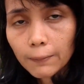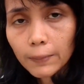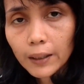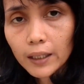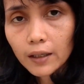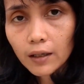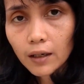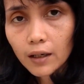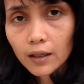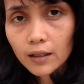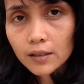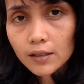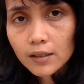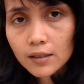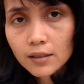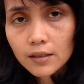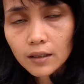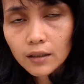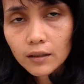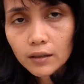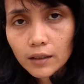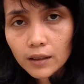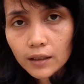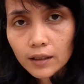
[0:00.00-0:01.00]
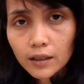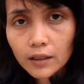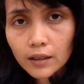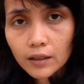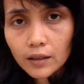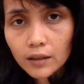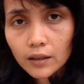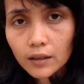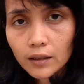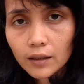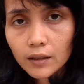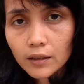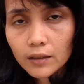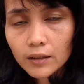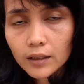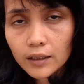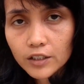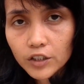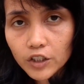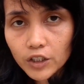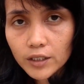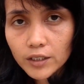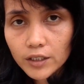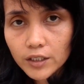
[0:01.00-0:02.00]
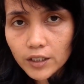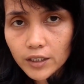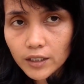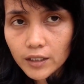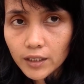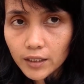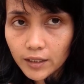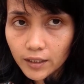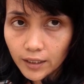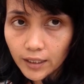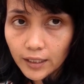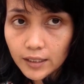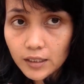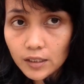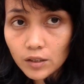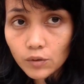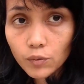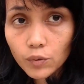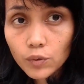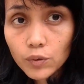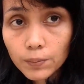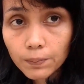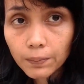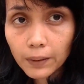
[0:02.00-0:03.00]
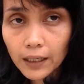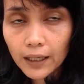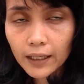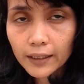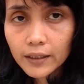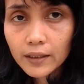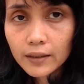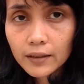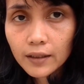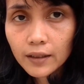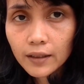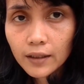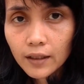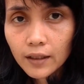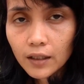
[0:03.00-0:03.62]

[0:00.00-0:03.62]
because the ginger is a root plant.